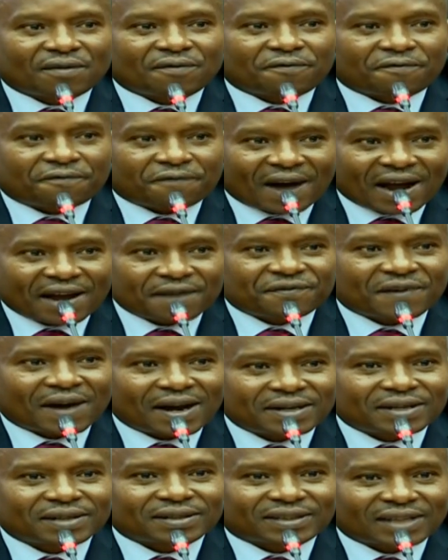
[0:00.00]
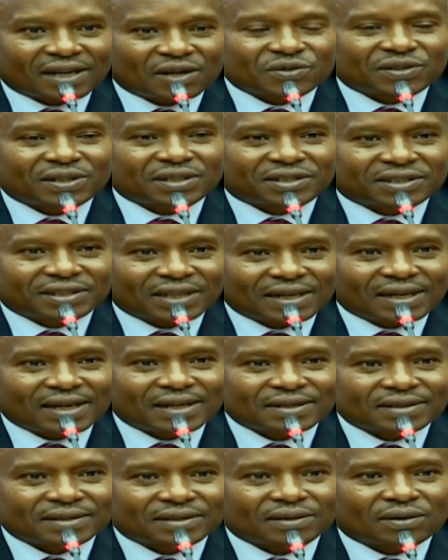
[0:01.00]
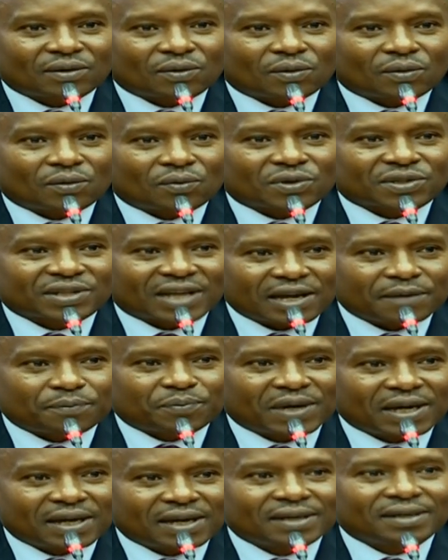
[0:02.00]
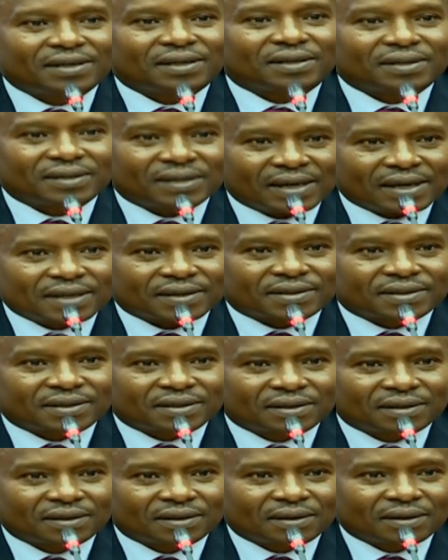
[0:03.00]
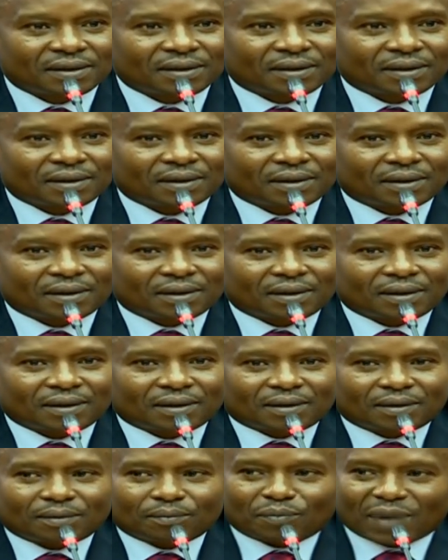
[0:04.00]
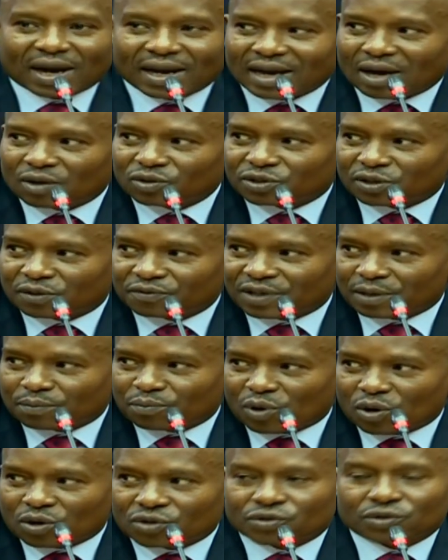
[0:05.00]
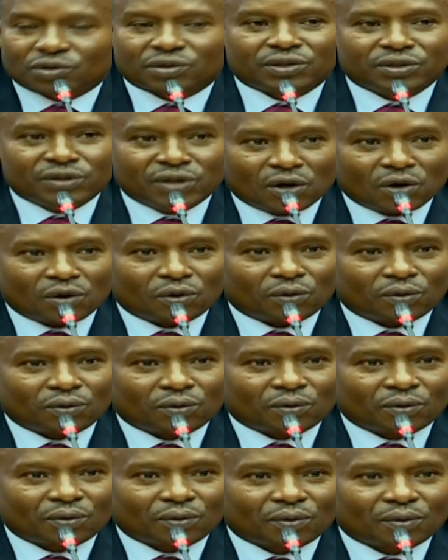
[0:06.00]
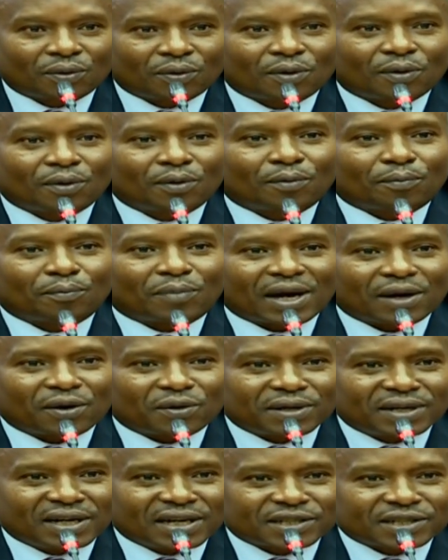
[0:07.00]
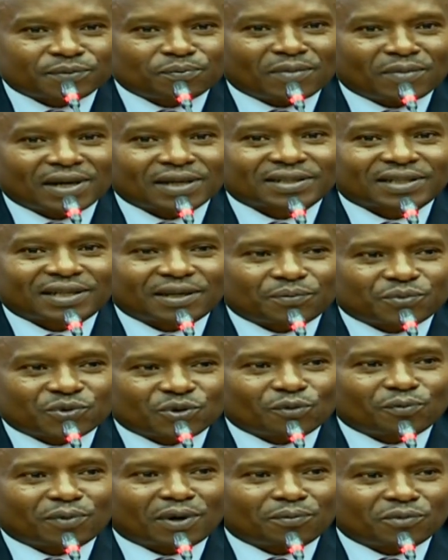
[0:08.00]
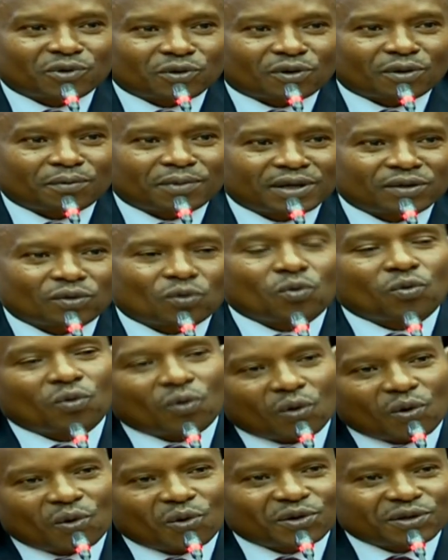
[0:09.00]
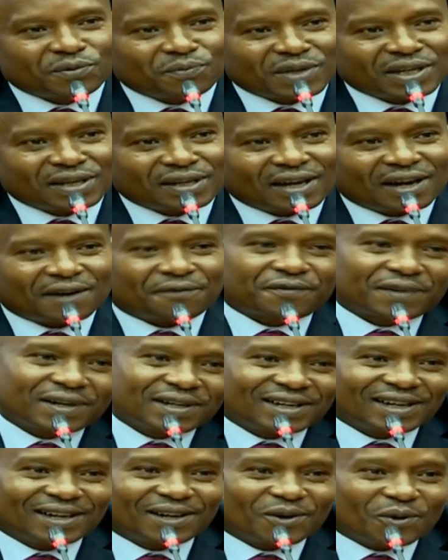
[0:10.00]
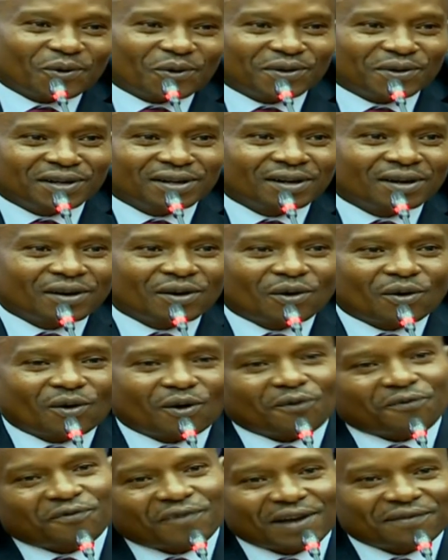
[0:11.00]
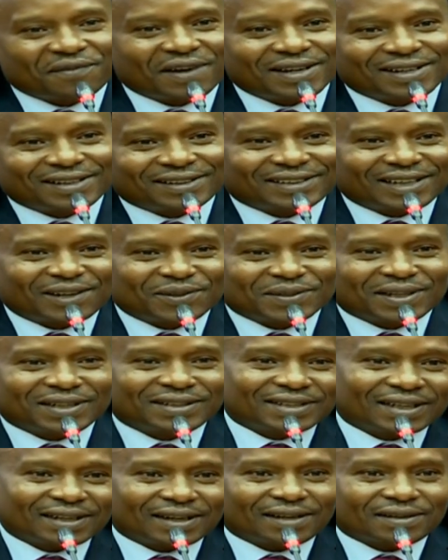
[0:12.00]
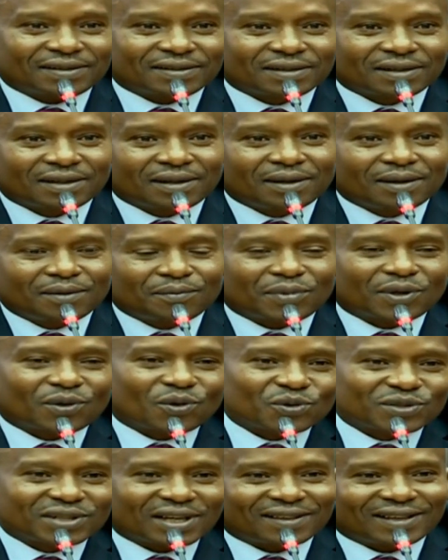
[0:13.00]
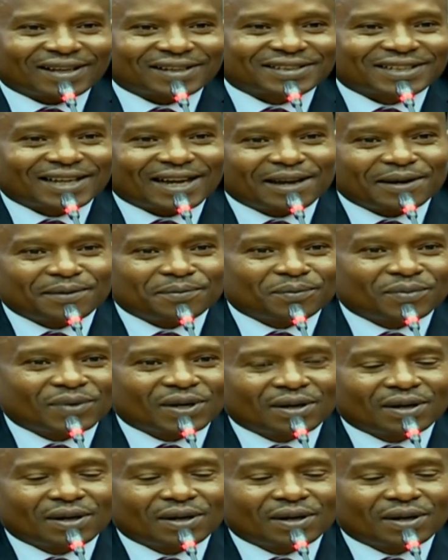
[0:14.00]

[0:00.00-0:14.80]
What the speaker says: 500,000 shillings, was I paid? Yes. By out of the box? No. By Onesmus Kipchumba Murkomen, who owed me a friendly loan of 500,000 shillings, because at that time